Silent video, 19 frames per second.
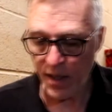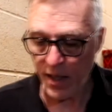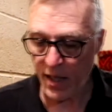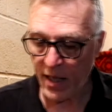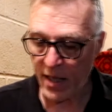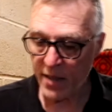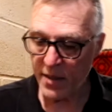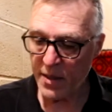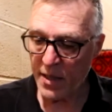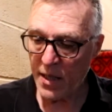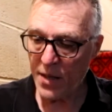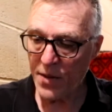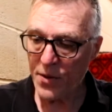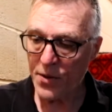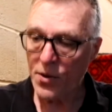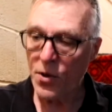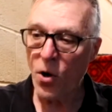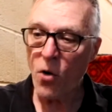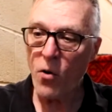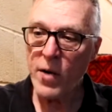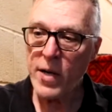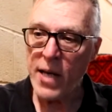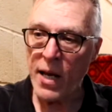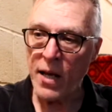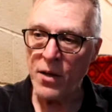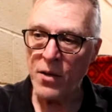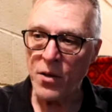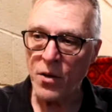And the
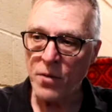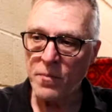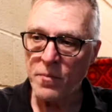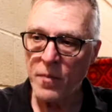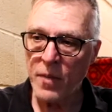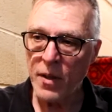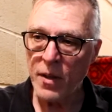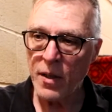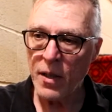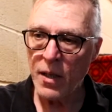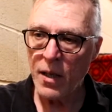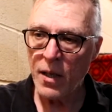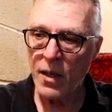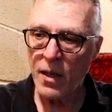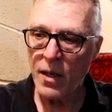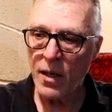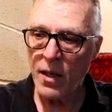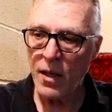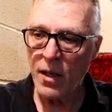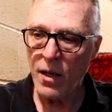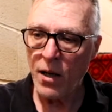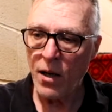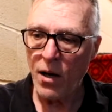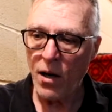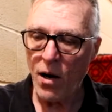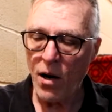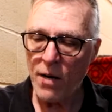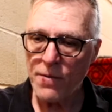coriander
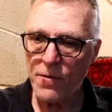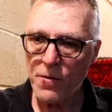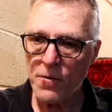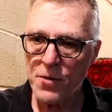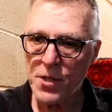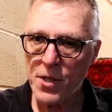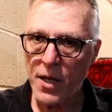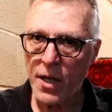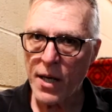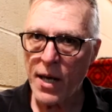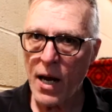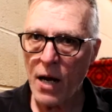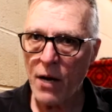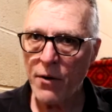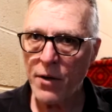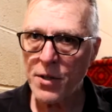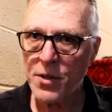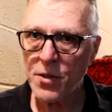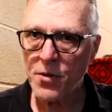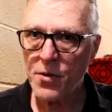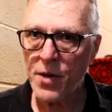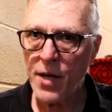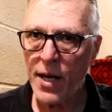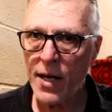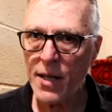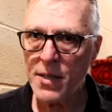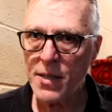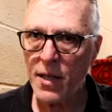offers a character
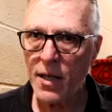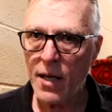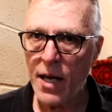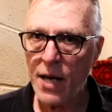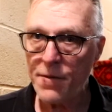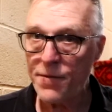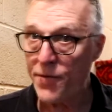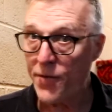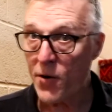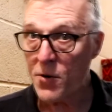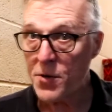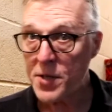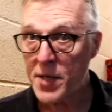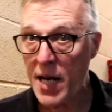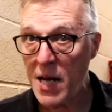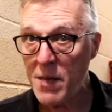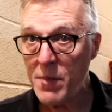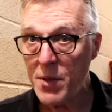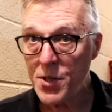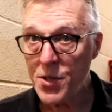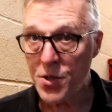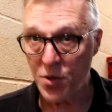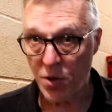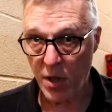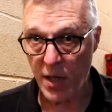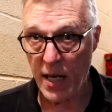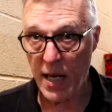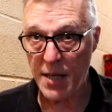that at first I
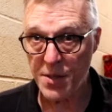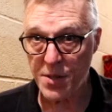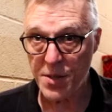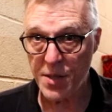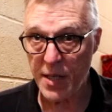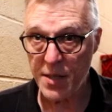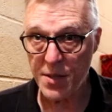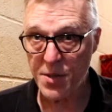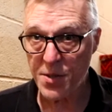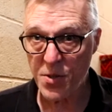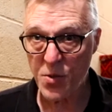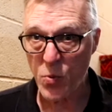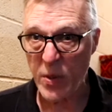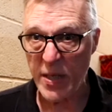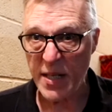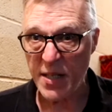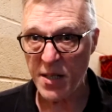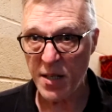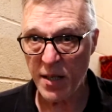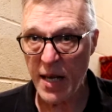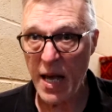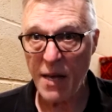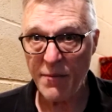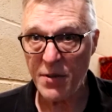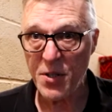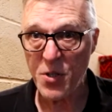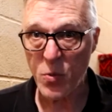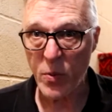mistook as sweet,
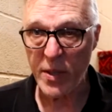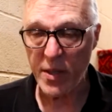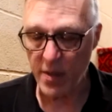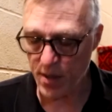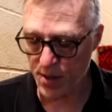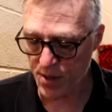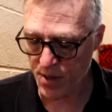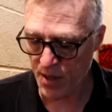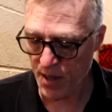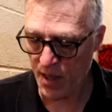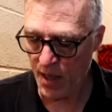heavy sweetness,